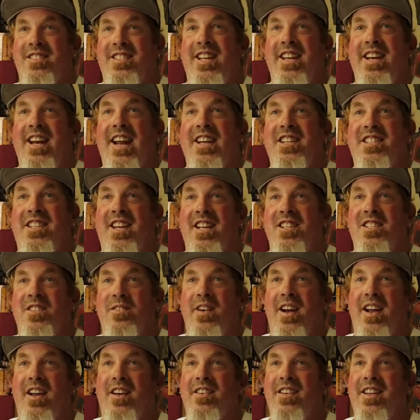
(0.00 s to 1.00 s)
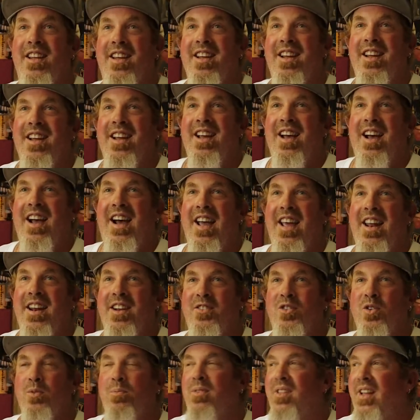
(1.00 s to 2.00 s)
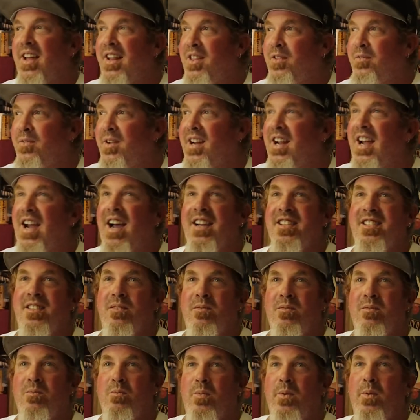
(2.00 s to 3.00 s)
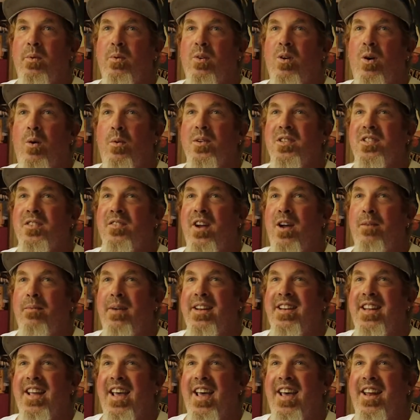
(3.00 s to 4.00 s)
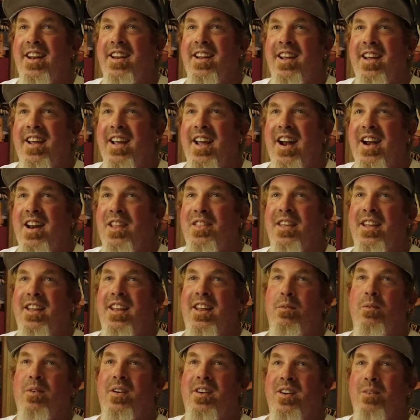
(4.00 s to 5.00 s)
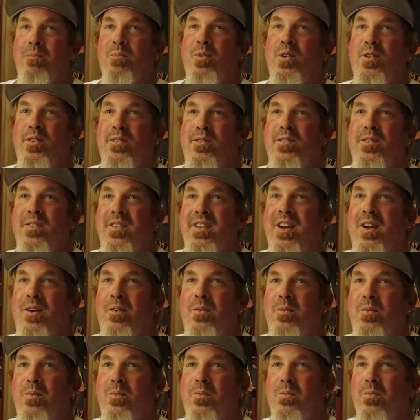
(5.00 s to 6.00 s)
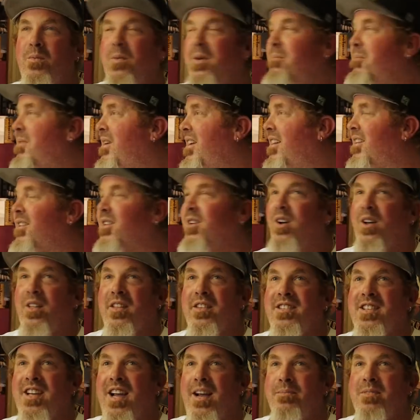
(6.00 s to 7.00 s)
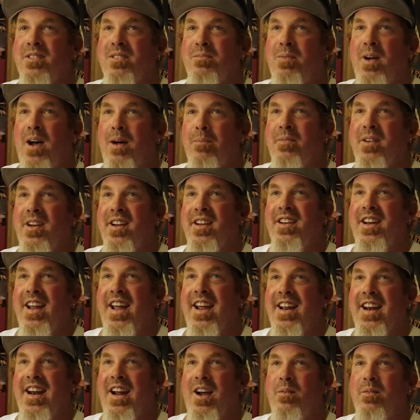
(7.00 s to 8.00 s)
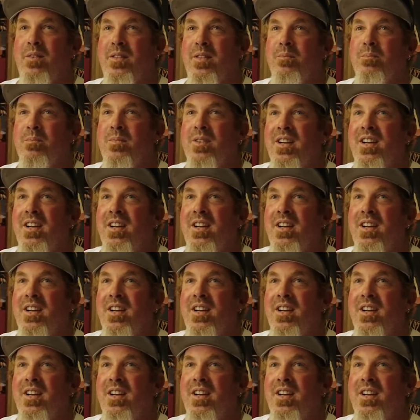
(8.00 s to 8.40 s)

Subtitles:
teenage kids around, I had a group of like 3 guys that we were always around my dad. Anything he wanted to move, we'd be here all the time, just popping in, hanging out with him.